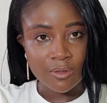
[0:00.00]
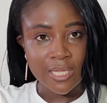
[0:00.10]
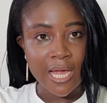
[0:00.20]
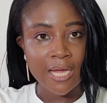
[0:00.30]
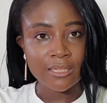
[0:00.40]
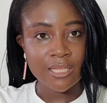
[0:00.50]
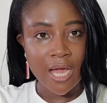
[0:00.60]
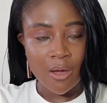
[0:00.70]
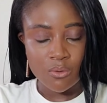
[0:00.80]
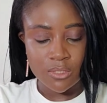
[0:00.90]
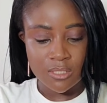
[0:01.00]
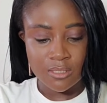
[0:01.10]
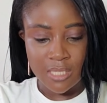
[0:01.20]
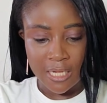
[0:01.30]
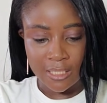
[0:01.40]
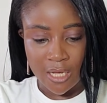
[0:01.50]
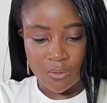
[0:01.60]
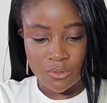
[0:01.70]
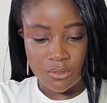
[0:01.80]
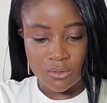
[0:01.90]
There are thousands and
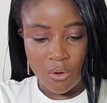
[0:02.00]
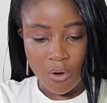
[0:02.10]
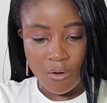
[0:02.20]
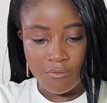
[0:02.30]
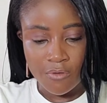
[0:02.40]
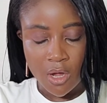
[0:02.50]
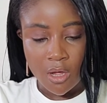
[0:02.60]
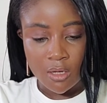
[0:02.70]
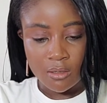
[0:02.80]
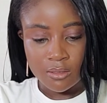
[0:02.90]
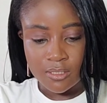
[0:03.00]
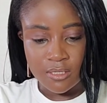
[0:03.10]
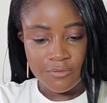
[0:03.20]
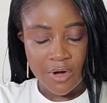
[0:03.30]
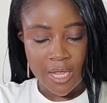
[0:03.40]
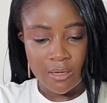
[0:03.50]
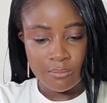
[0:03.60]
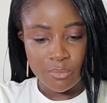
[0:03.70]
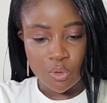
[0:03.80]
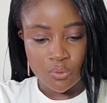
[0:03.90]
thousands of different
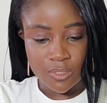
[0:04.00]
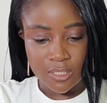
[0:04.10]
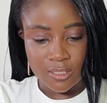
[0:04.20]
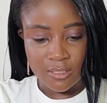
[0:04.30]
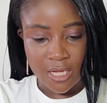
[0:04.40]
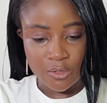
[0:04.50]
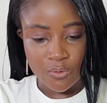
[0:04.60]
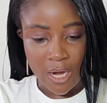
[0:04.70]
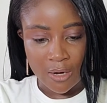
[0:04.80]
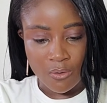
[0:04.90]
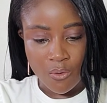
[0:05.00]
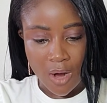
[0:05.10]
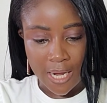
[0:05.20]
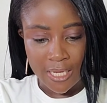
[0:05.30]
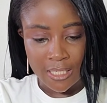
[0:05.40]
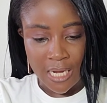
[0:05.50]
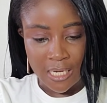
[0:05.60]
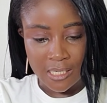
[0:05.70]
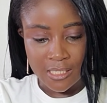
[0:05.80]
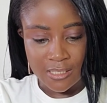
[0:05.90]
musics that you can go ahead
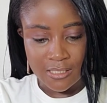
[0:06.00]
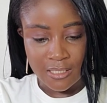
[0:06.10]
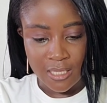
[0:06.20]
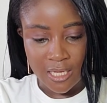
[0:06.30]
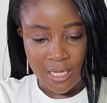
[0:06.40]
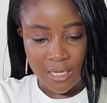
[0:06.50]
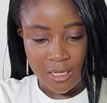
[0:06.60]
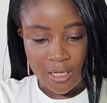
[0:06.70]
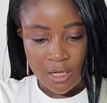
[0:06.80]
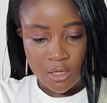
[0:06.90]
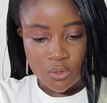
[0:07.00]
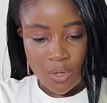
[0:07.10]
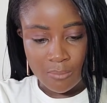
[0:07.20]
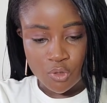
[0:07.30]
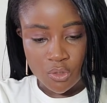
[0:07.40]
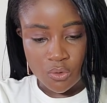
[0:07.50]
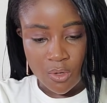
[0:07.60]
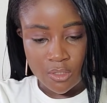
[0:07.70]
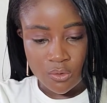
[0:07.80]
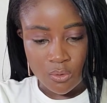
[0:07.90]
and listen here. So I'm just
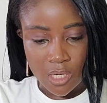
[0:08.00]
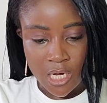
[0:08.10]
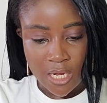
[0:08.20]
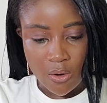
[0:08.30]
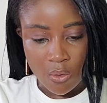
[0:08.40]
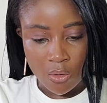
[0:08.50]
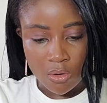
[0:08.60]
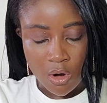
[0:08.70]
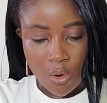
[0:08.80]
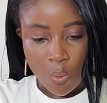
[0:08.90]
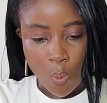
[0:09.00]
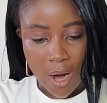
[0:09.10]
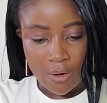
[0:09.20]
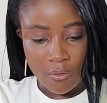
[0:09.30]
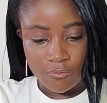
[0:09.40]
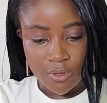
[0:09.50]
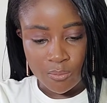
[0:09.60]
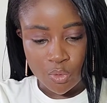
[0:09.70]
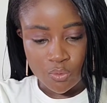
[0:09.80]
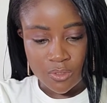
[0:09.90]
going to click on one of the
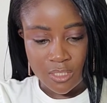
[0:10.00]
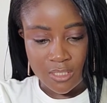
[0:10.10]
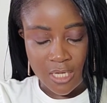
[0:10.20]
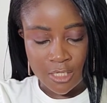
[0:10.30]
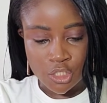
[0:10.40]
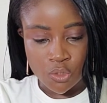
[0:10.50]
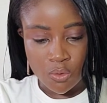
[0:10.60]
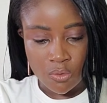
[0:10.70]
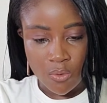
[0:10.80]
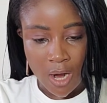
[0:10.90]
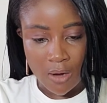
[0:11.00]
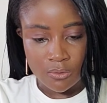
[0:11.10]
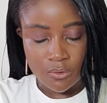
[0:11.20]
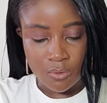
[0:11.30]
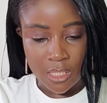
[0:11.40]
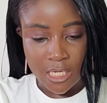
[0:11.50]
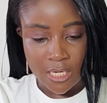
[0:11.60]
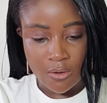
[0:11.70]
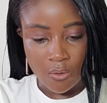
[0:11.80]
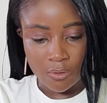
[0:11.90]
musics and show you how to
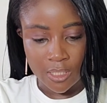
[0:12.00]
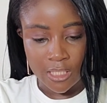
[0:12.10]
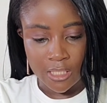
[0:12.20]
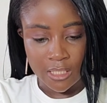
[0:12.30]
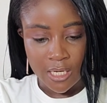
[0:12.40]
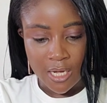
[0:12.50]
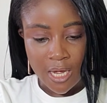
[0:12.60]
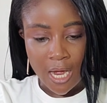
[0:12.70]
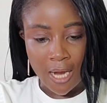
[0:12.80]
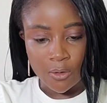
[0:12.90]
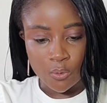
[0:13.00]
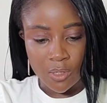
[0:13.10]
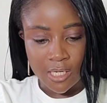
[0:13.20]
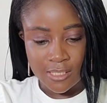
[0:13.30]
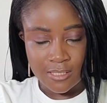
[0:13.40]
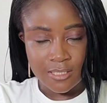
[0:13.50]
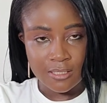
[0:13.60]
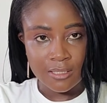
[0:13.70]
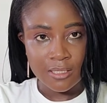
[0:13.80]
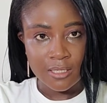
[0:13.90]
click on it, and you
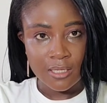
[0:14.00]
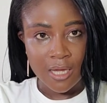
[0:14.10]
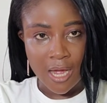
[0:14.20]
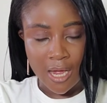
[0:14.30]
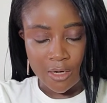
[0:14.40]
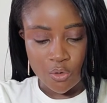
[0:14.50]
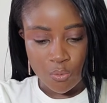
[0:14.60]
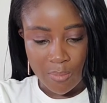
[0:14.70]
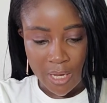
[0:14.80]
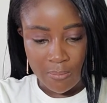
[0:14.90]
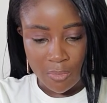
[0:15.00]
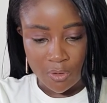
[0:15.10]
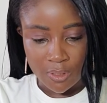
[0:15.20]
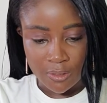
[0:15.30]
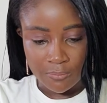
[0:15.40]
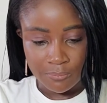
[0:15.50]
listen and you make money.